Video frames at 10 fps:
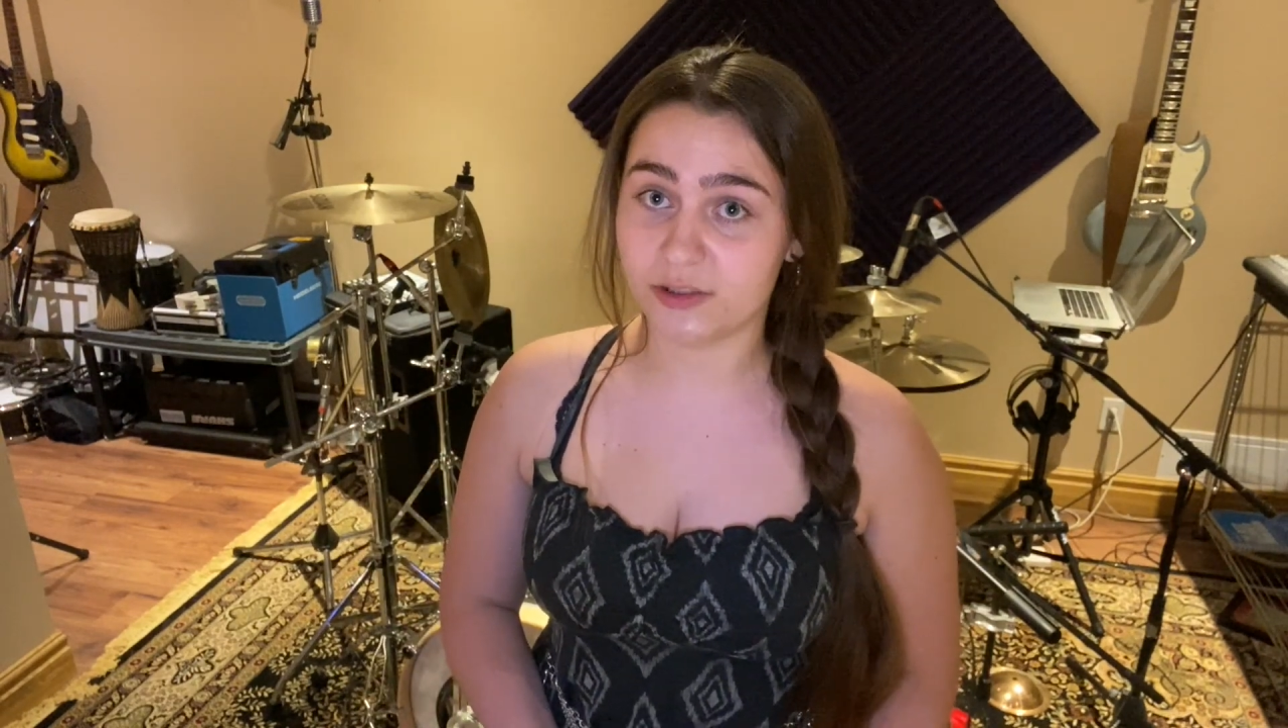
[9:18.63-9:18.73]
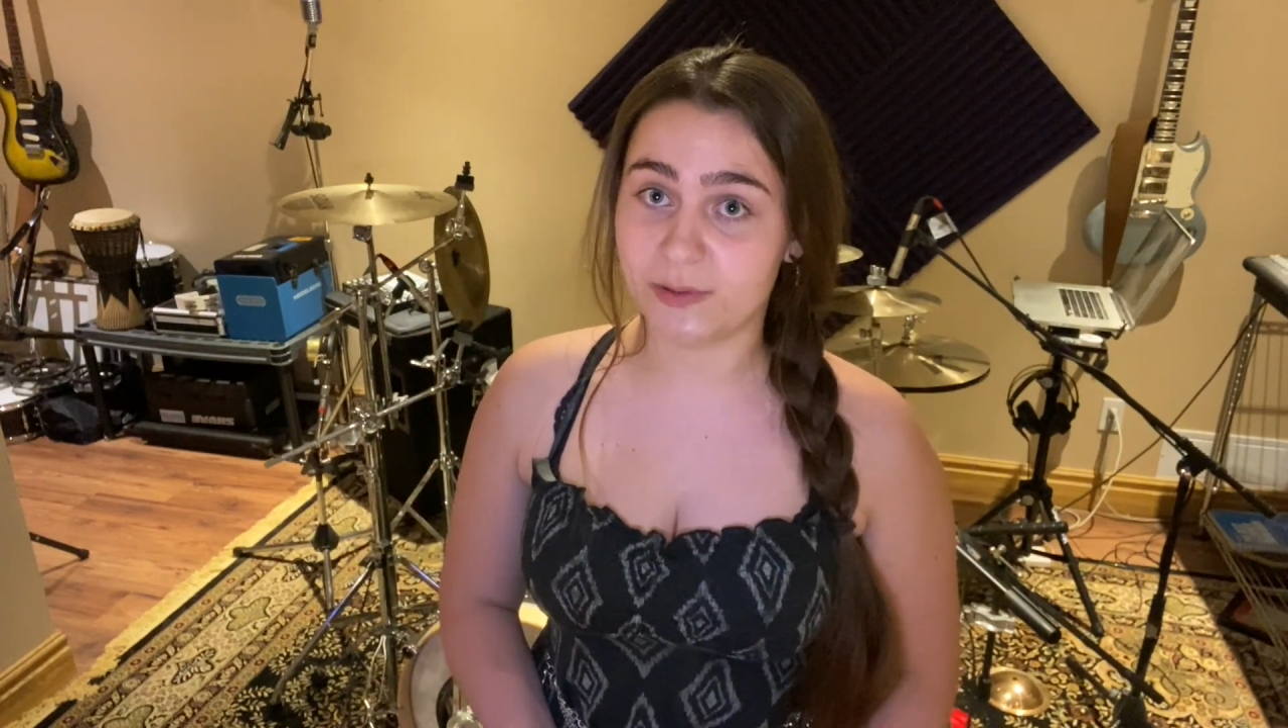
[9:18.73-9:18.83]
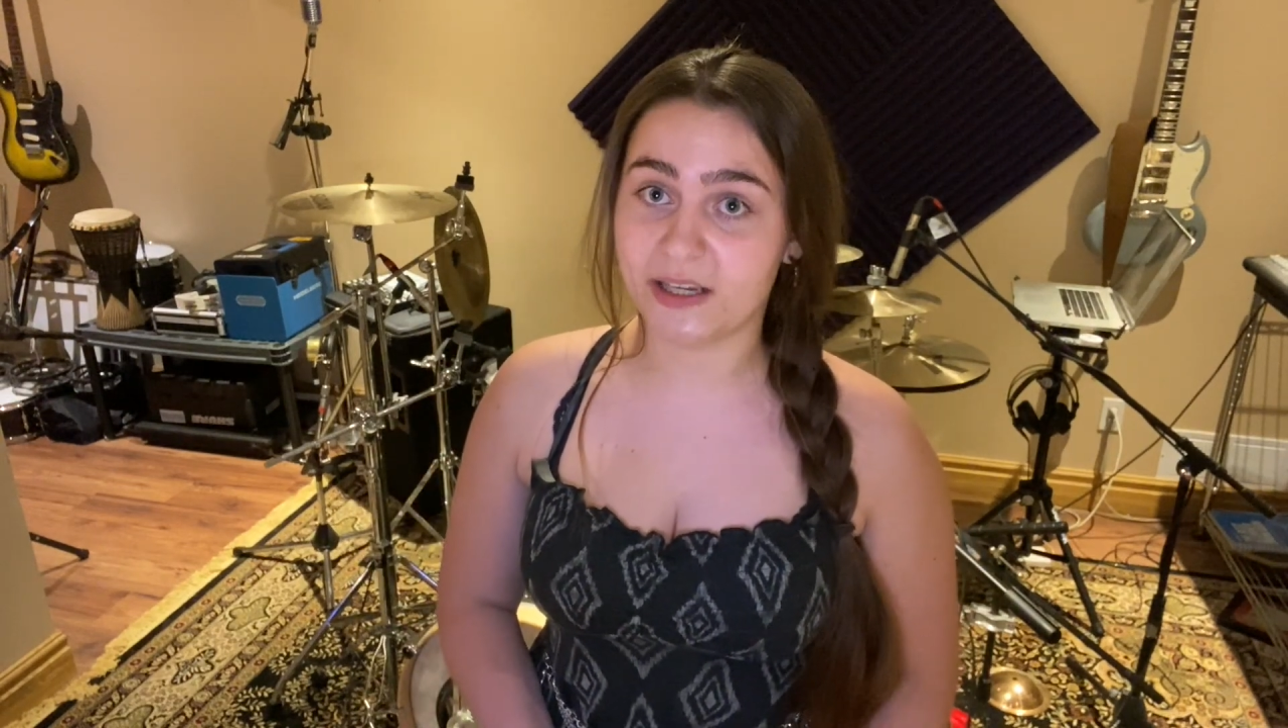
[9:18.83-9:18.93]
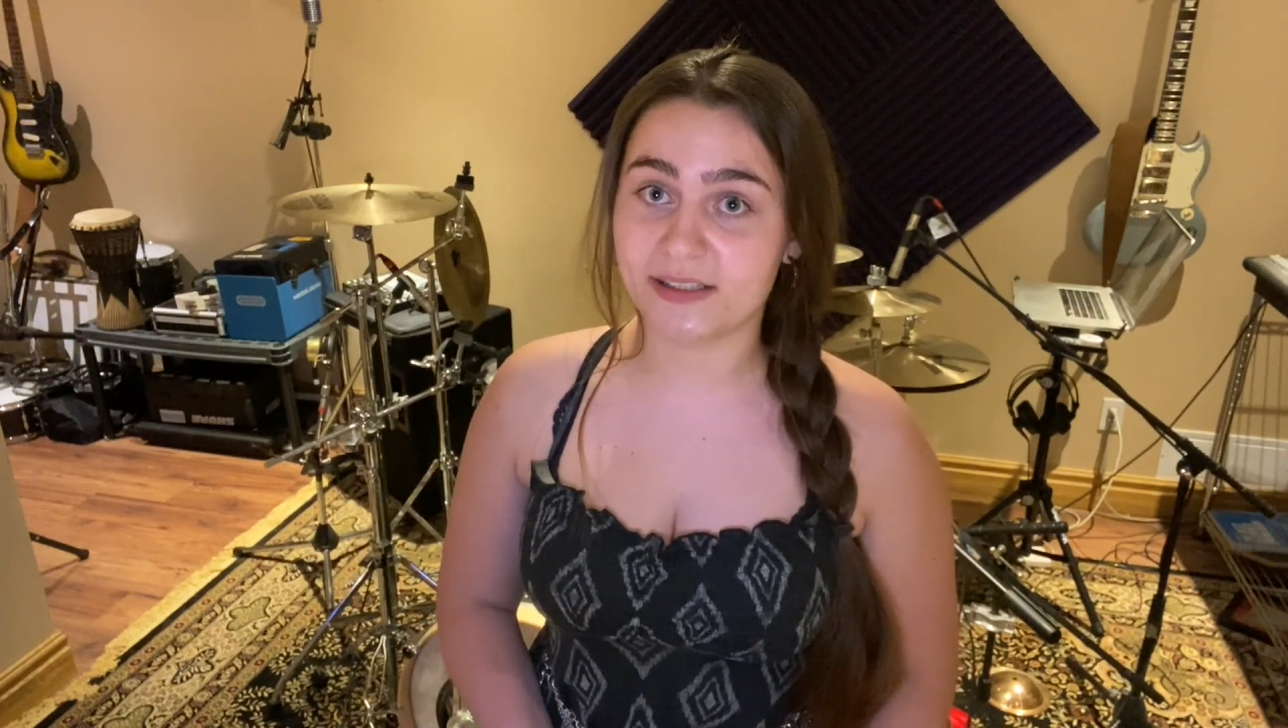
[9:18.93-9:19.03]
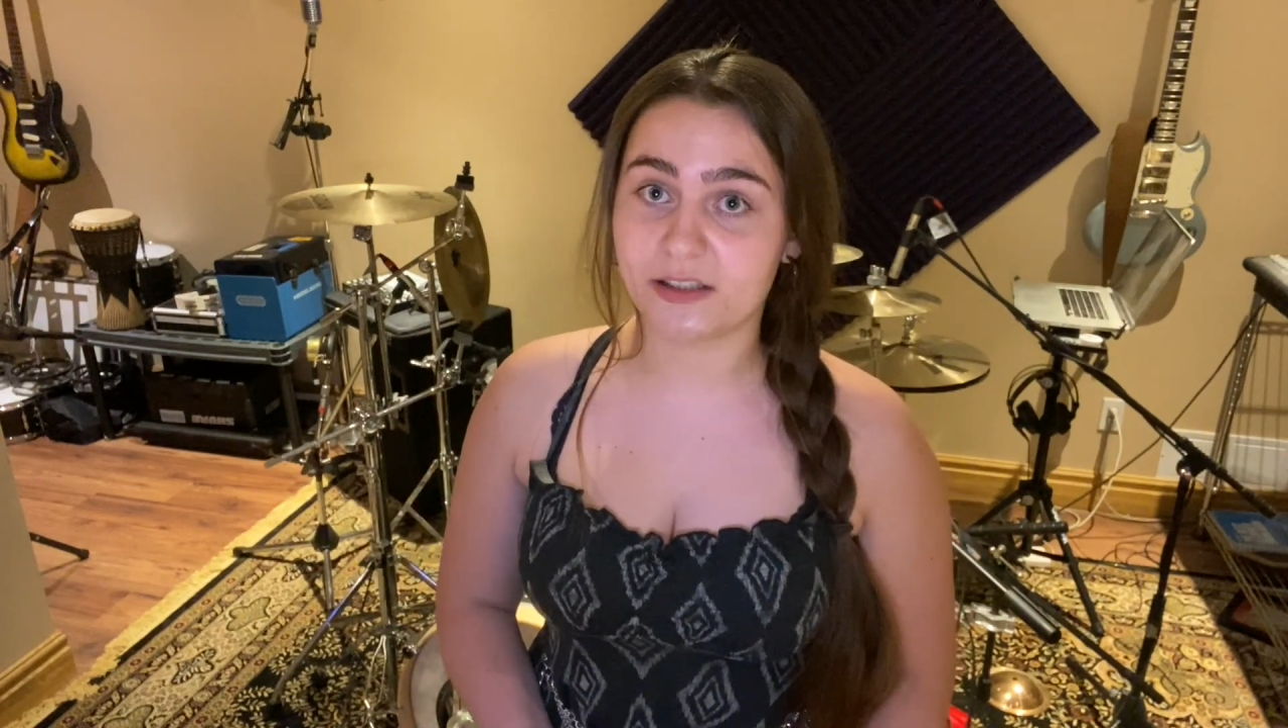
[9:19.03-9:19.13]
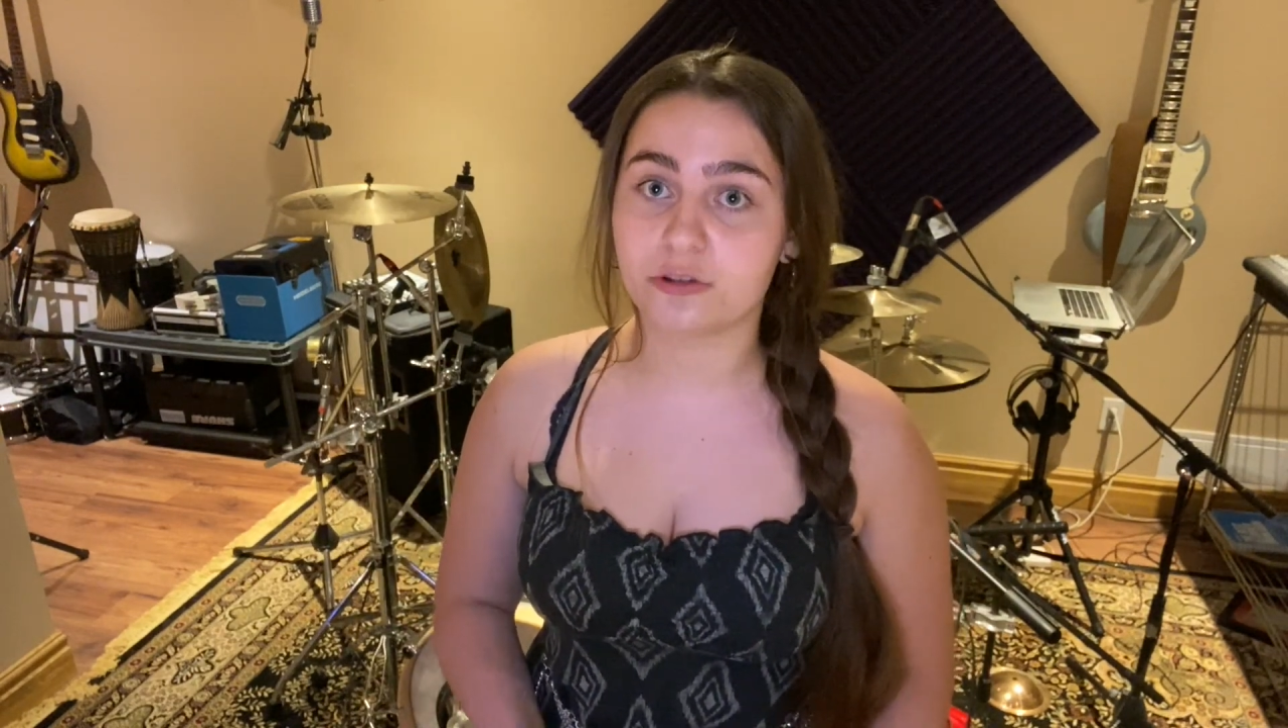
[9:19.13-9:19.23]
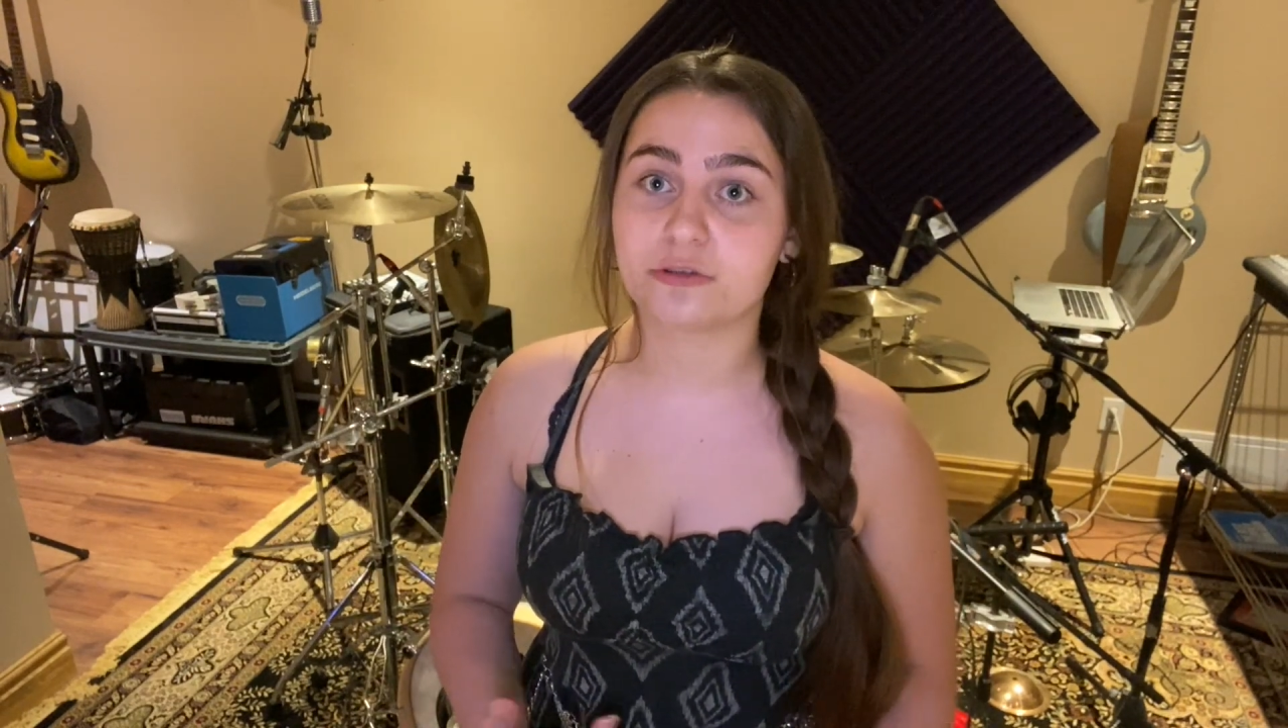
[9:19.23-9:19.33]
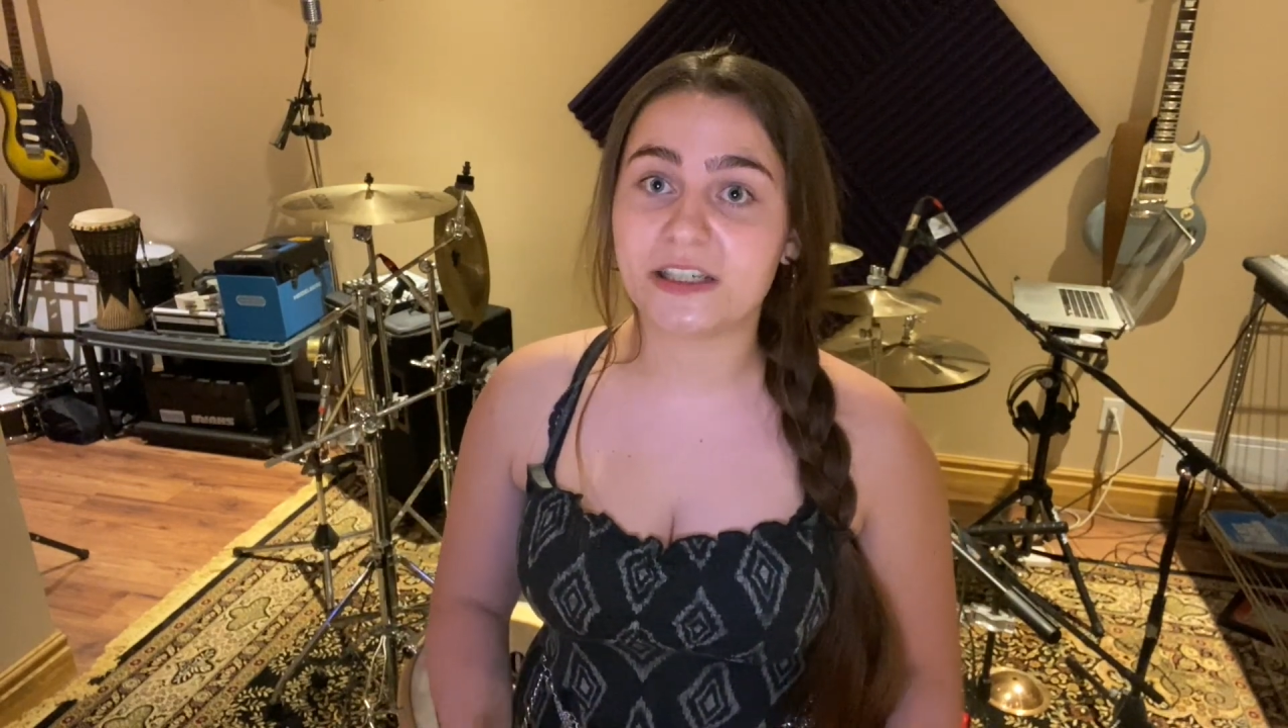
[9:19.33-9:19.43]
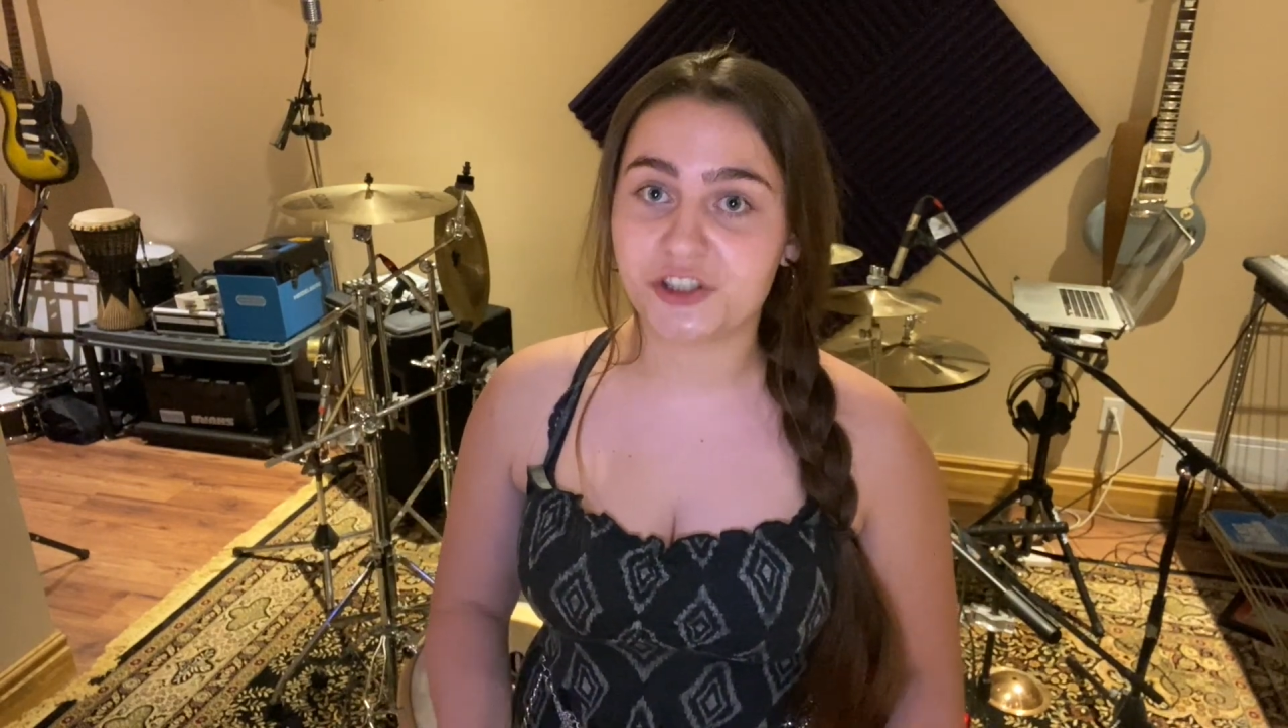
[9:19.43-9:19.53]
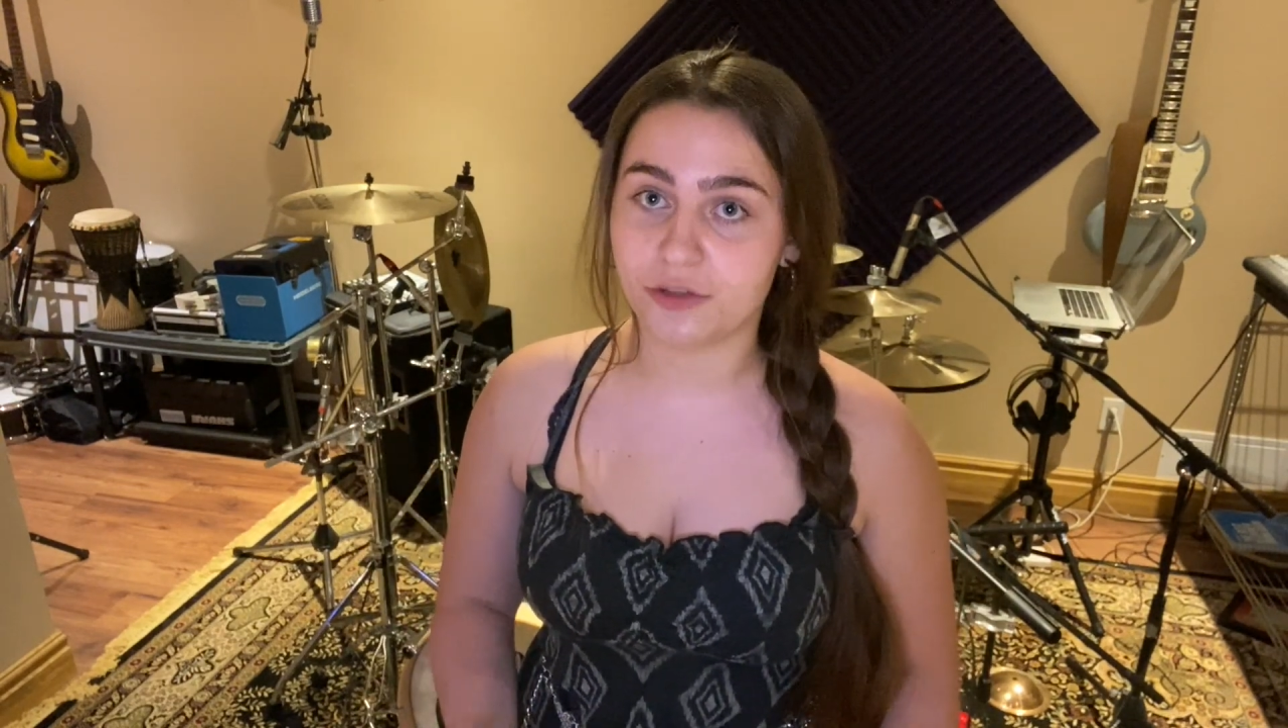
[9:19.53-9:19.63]
because the
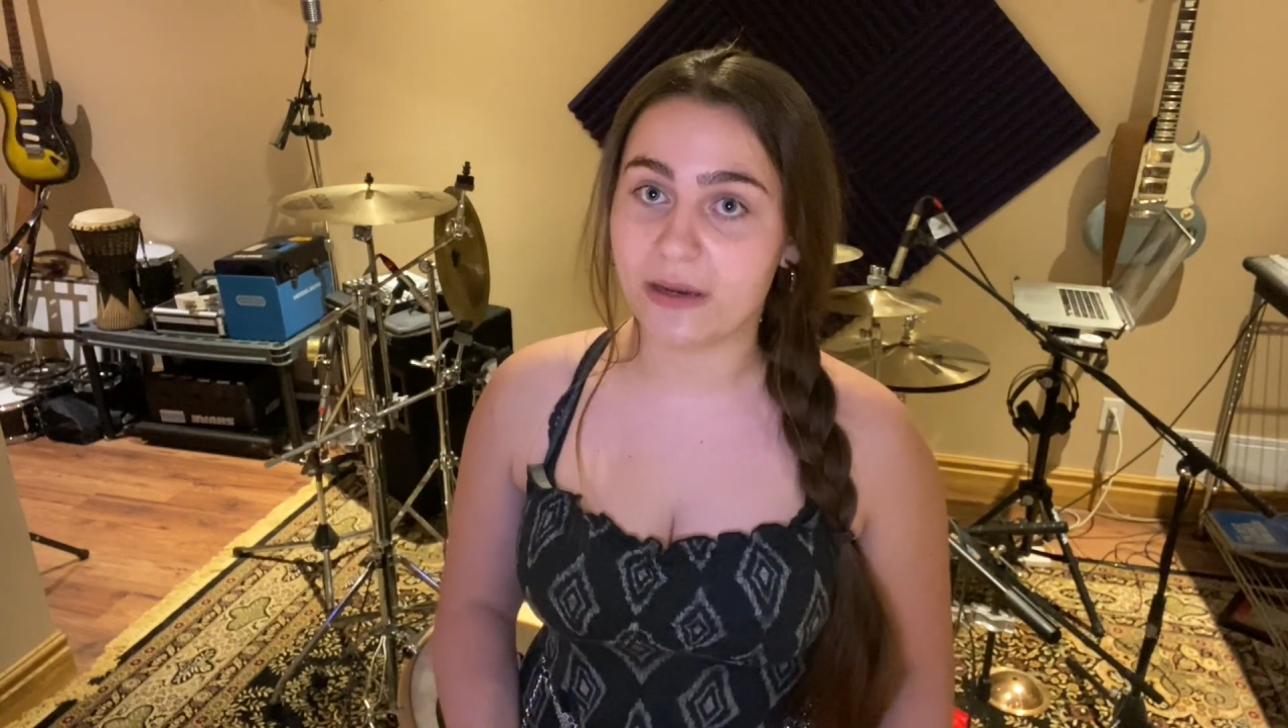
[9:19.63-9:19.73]
Laurentian